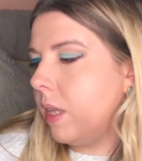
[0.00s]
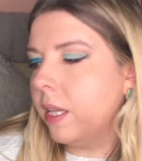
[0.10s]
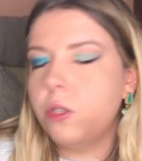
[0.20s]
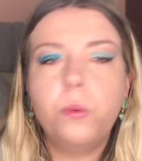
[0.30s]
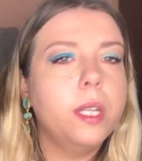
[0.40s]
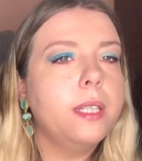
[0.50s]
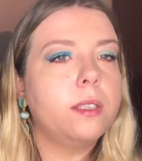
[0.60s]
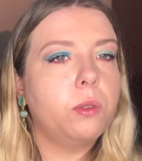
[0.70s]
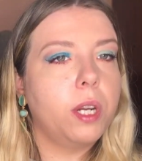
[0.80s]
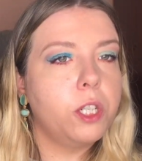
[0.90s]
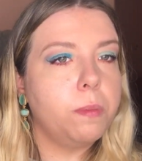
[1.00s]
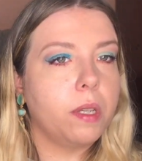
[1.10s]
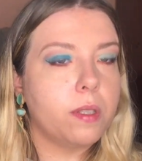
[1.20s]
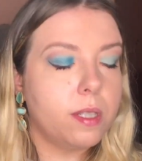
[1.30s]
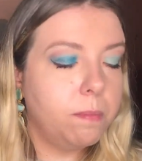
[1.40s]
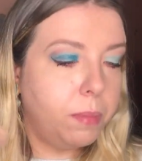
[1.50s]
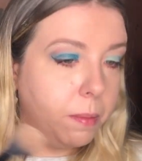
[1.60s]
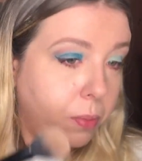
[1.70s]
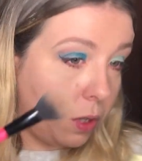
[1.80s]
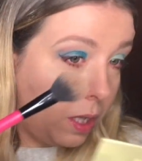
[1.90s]
it's really strange because some
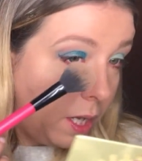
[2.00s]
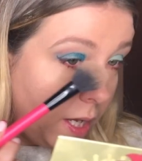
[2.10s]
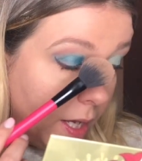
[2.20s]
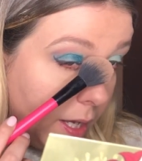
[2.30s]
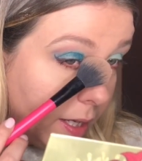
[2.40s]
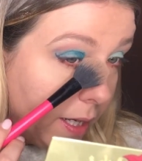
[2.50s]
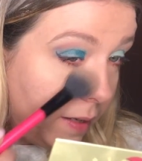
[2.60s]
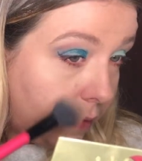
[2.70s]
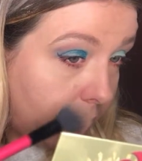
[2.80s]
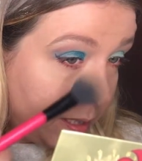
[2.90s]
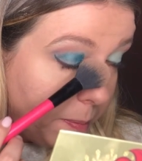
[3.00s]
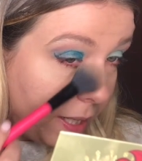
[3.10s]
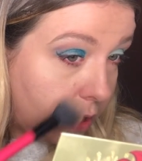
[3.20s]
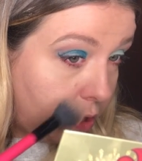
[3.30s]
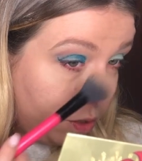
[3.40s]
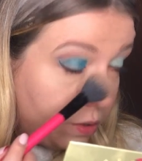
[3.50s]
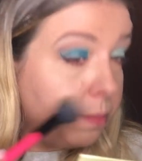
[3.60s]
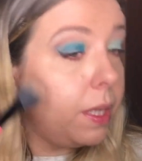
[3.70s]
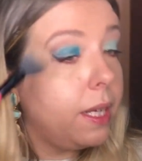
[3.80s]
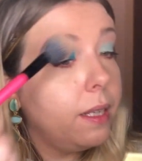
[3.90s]
people kind of expect you to
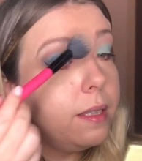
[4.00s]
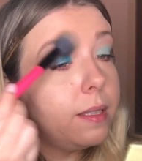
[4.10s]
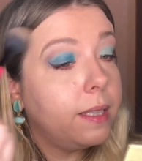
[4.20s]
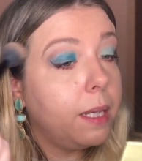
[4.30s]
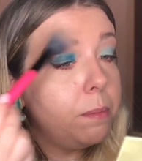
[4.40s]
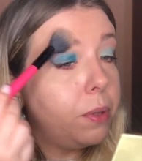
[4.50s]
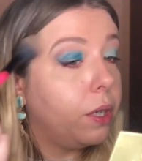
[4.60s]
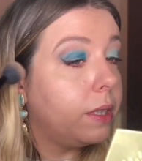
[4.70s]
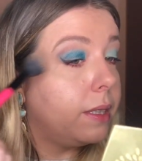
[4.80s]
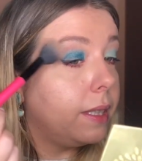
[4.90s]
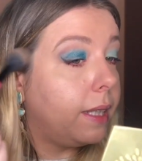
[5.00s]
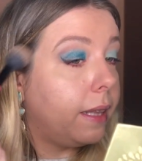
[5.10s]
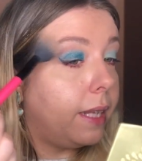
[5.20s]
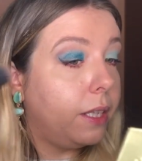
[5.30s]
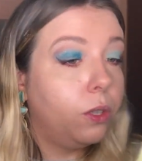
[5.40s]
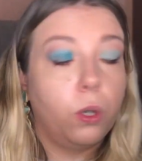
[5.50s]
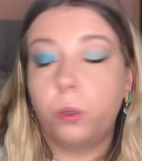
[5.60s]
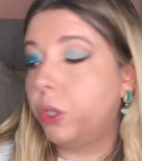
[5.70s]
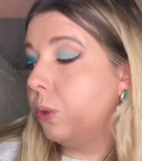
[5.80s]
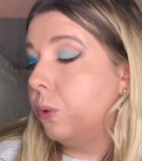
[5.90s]
be the same person that they
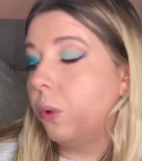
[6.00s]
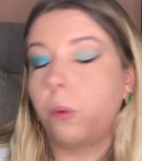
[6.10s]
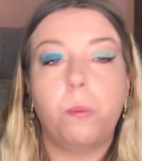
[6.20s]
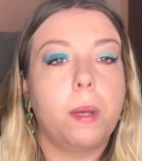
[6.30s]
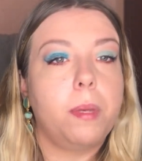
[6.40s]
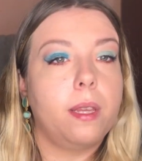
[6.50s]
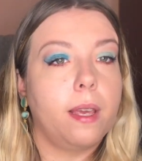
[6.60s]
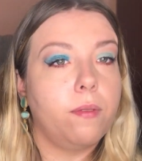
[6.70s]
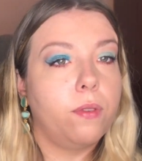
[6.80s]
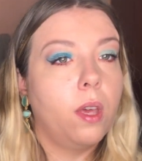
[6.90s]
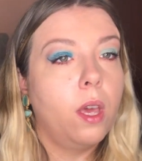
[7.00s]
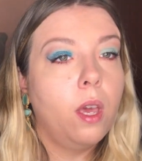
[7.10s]
know you, or maybe they've